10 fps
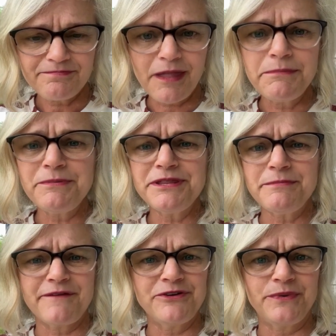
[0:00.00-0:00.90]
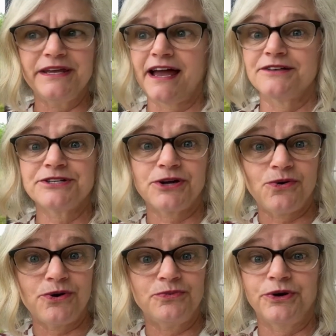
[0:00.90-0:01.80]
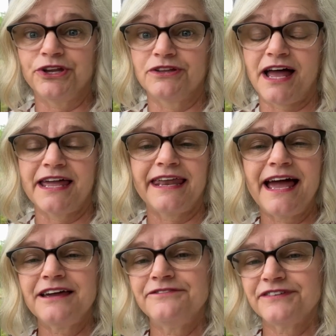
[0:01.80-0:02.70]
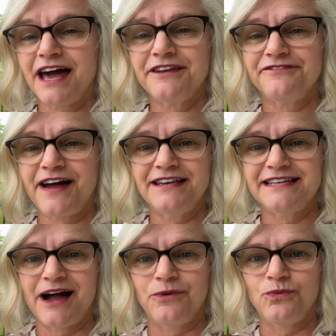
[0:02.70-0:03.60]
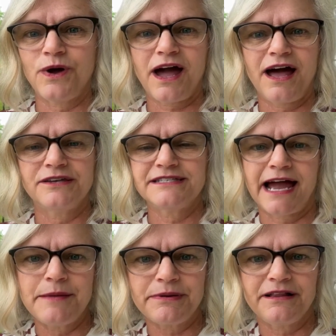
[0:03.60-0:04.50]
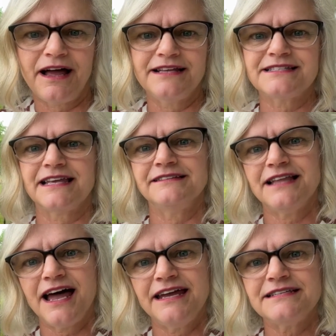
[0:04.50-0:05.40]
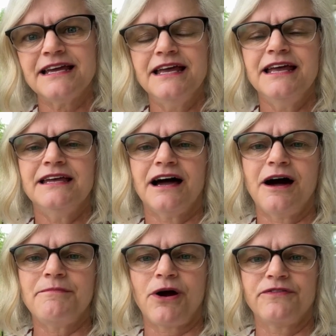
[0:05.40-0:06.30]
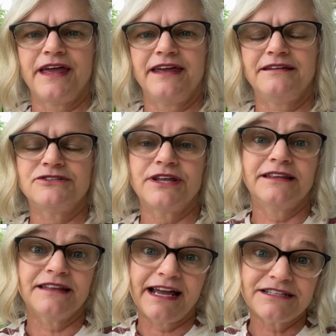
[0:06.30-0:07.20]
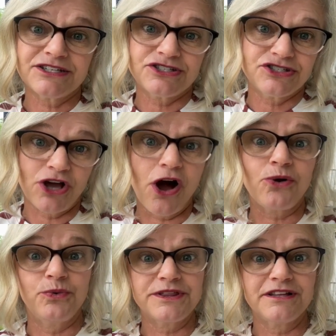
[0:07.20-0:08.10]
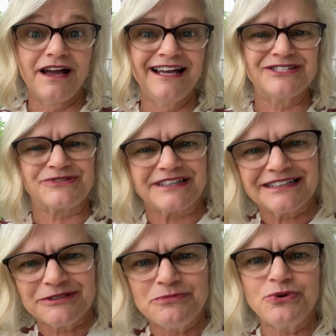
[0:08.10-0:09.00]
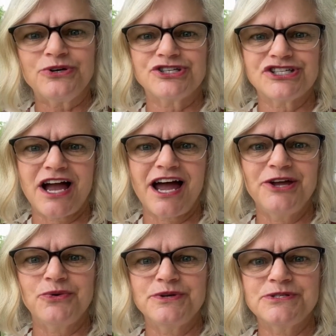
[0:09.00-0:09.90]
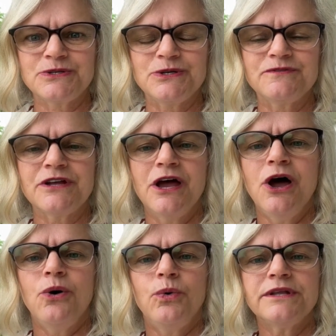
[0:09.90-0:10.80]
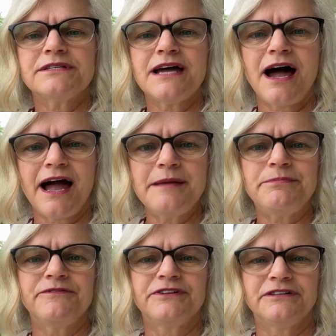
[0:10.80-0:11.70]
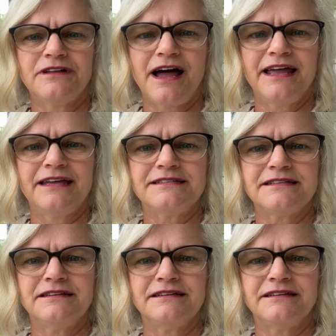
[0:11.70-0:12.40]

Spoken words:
meet with them every week, how's it going? What do you like? And I could kind of find out what type of clients they liked. Do they like to talk with clients? Are they a little more shy or reserved? What type of client